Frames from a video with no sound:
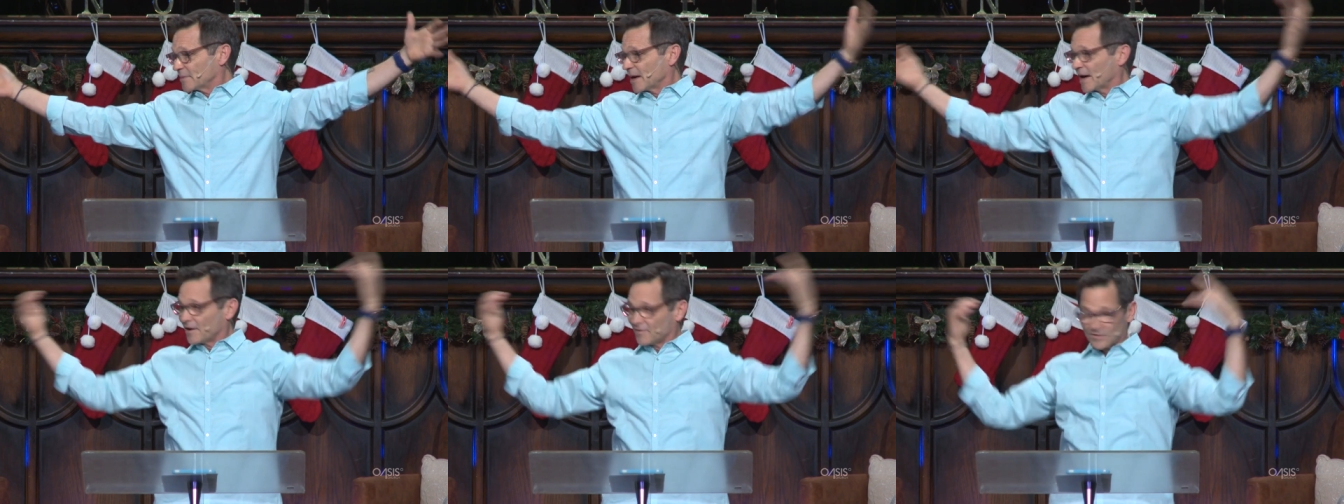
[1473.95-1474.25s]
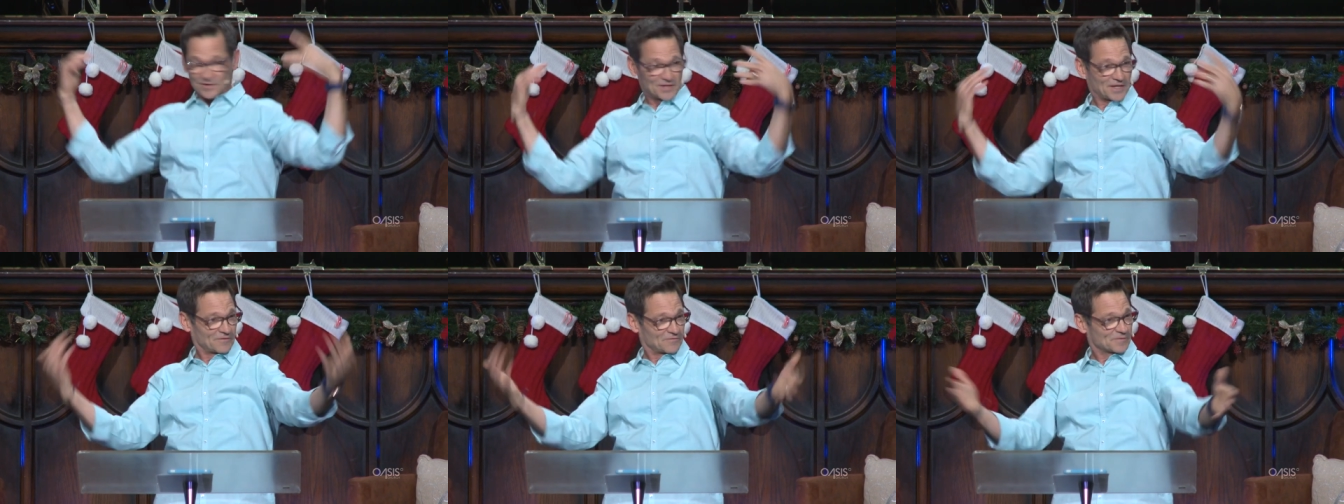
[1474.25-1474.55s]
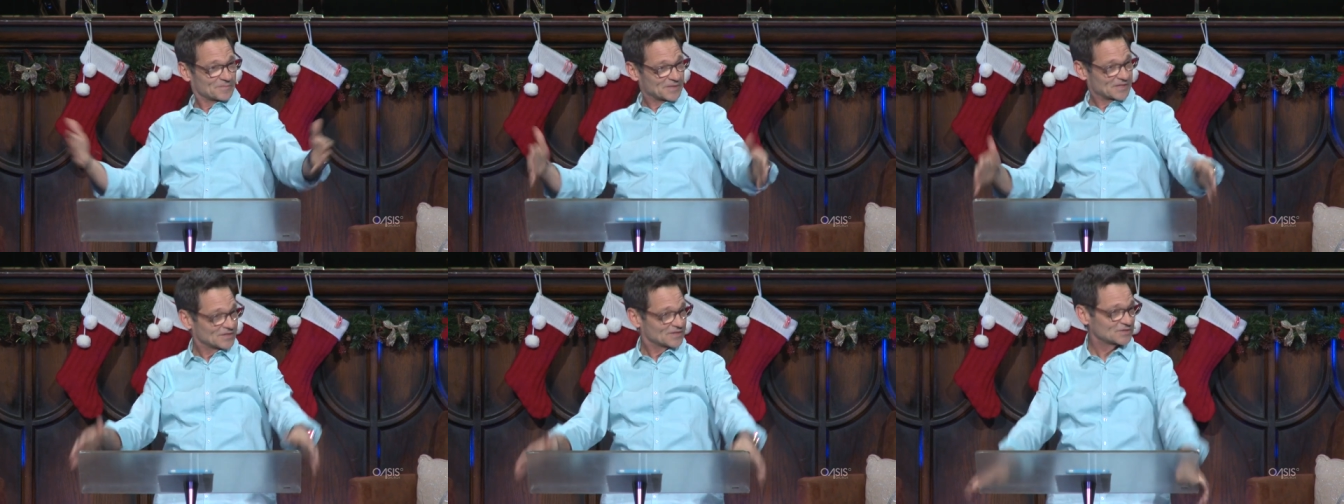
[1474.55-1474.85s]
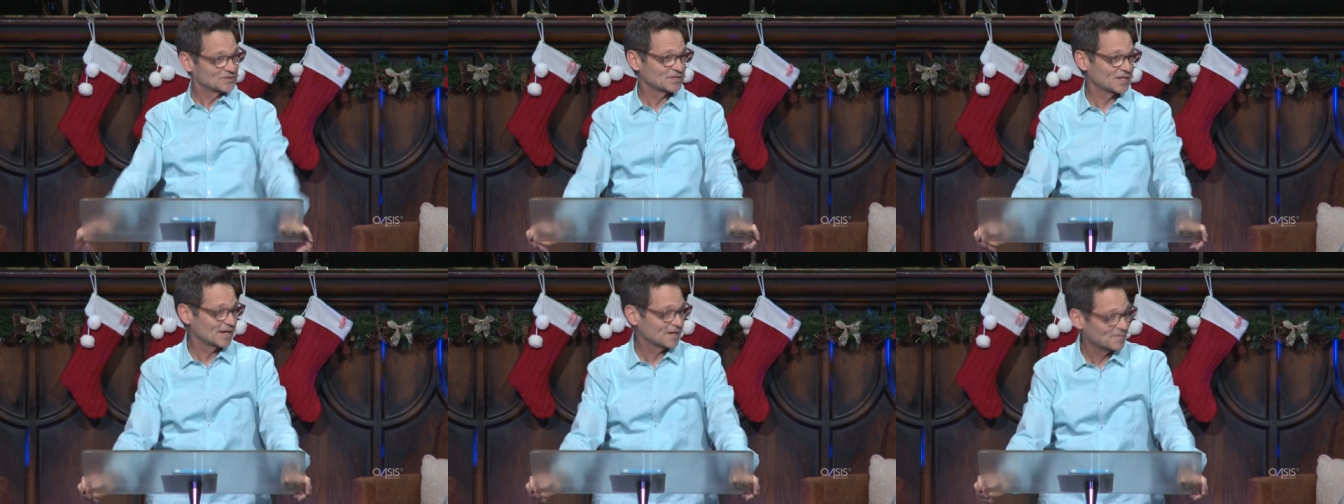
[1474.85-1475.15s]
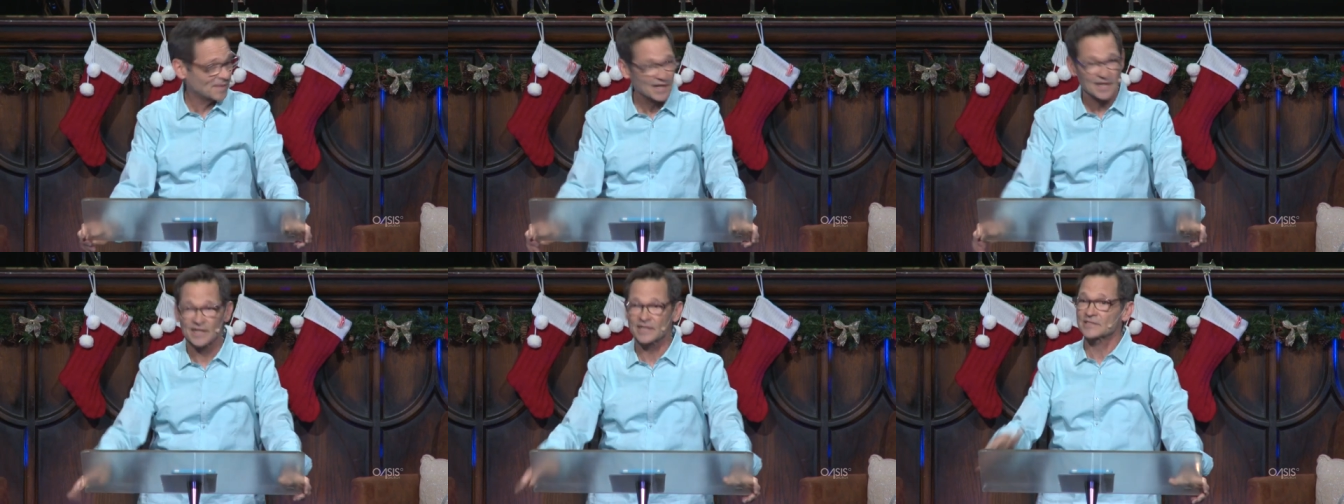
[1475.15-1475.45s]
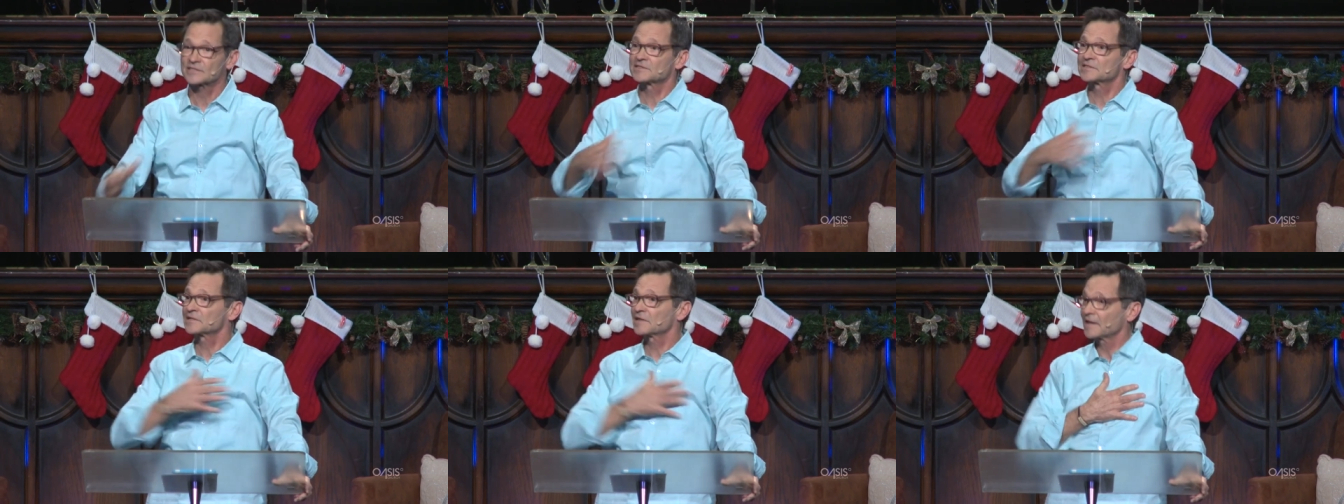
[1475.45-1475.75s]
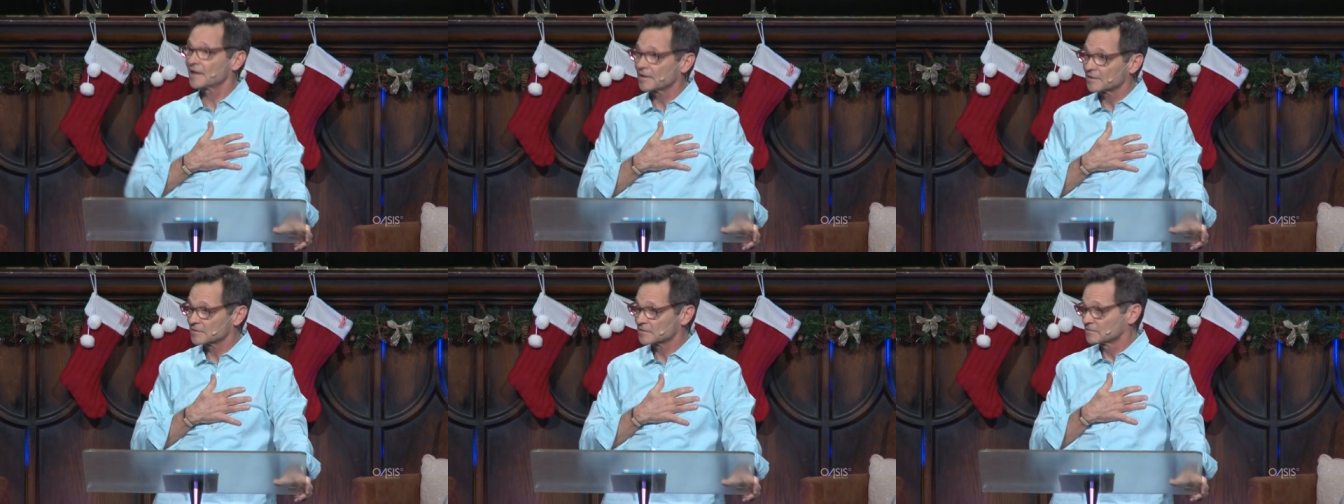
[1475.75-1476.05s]
I will never be the same. I got to sit
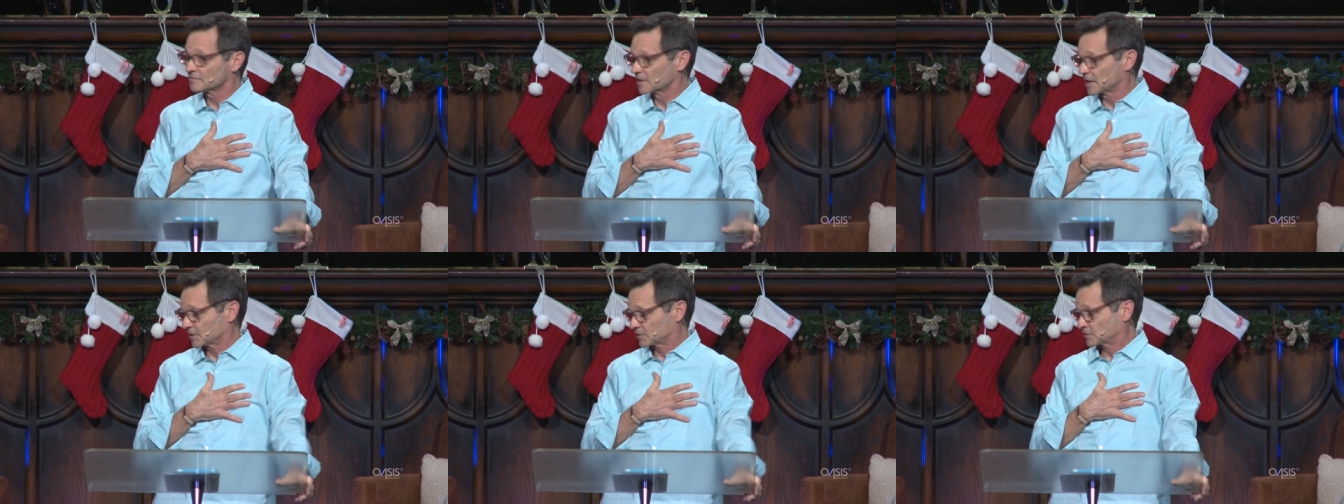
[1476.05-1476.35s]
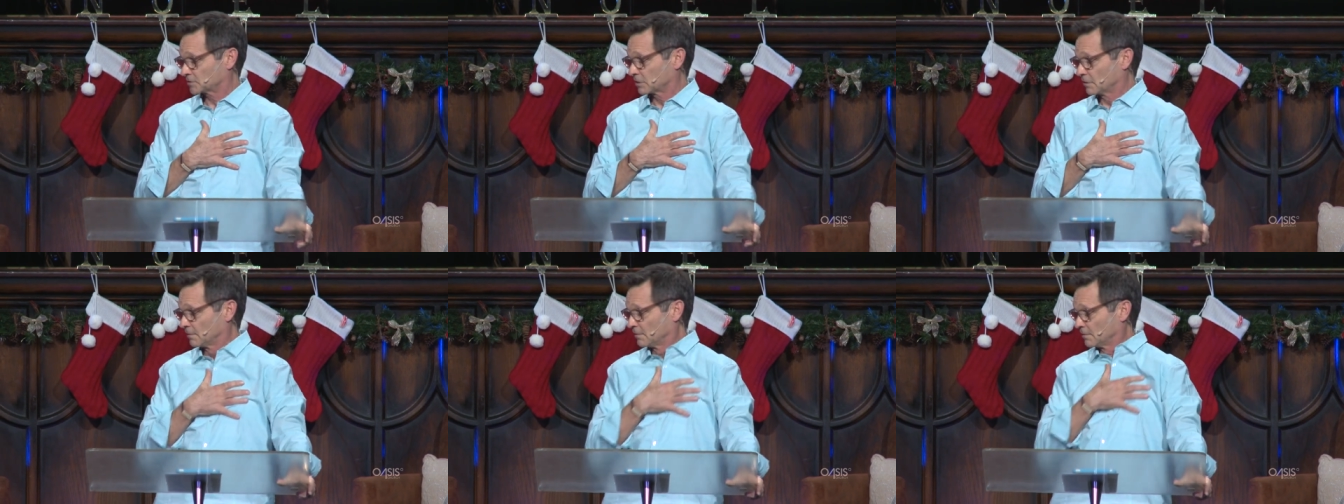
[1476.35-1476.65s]
down and rest.